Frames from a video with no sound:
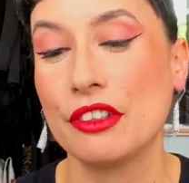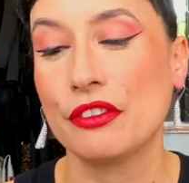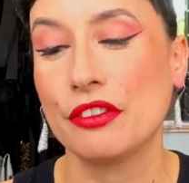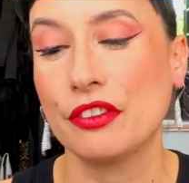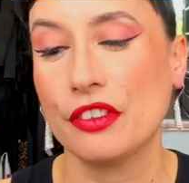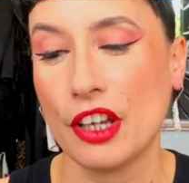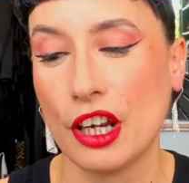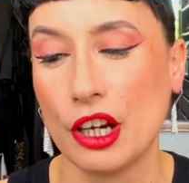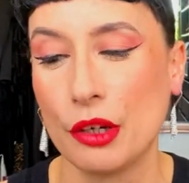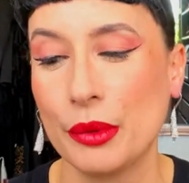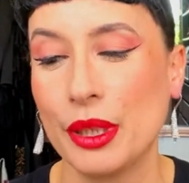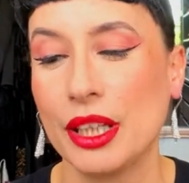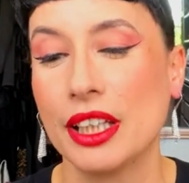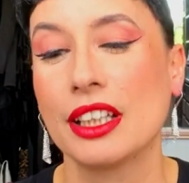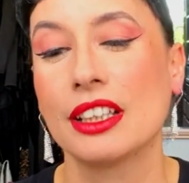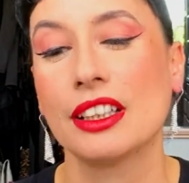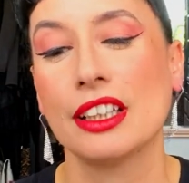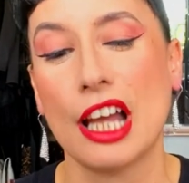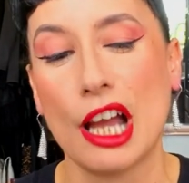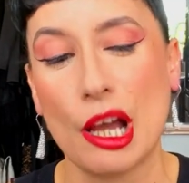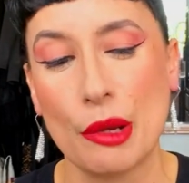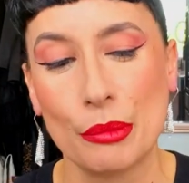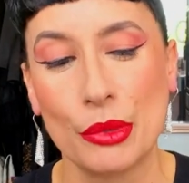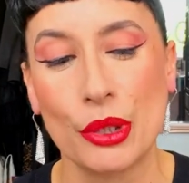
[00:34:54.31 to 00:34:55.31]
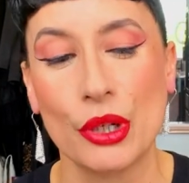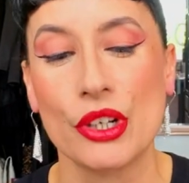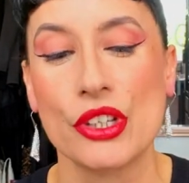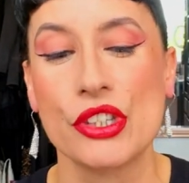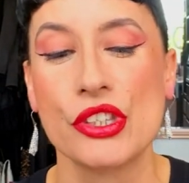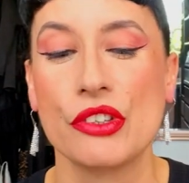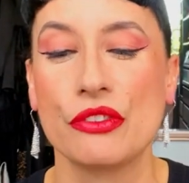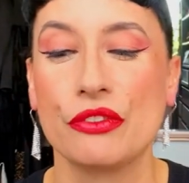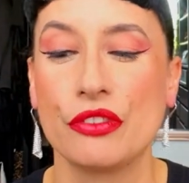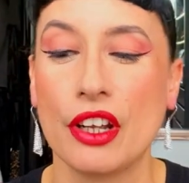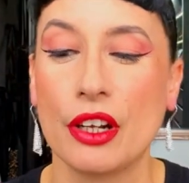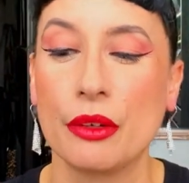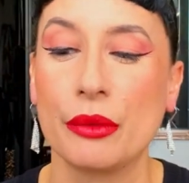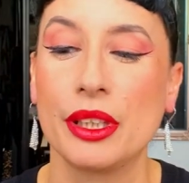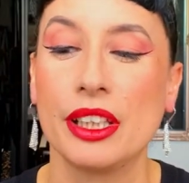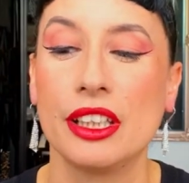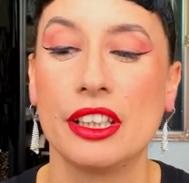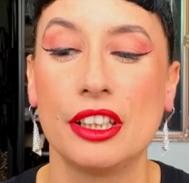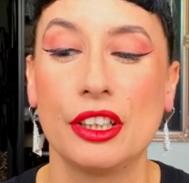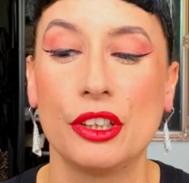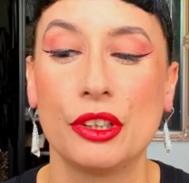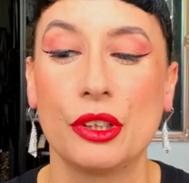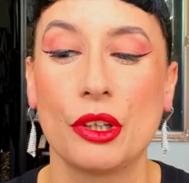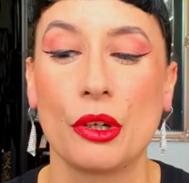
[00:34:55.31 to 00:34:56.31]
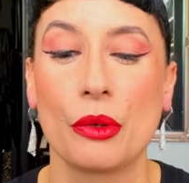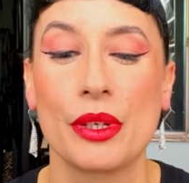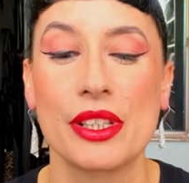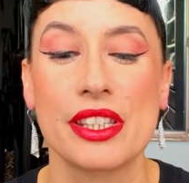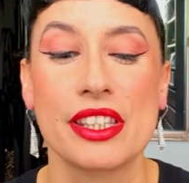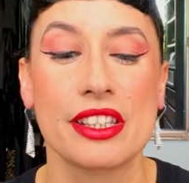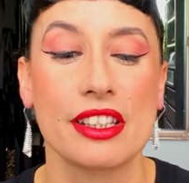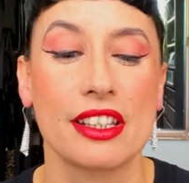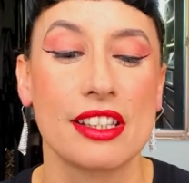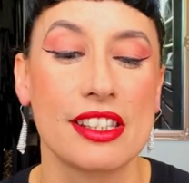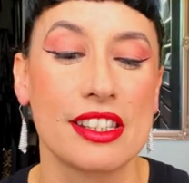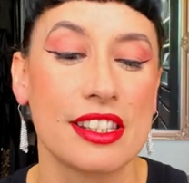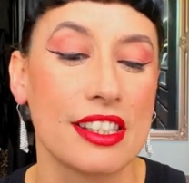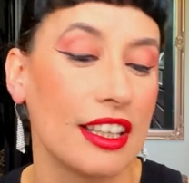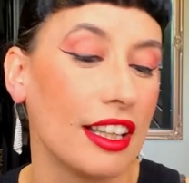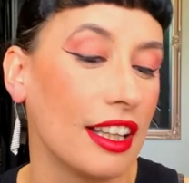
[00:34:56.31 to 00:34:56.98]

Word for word: very glamorous, very, you know, it's a,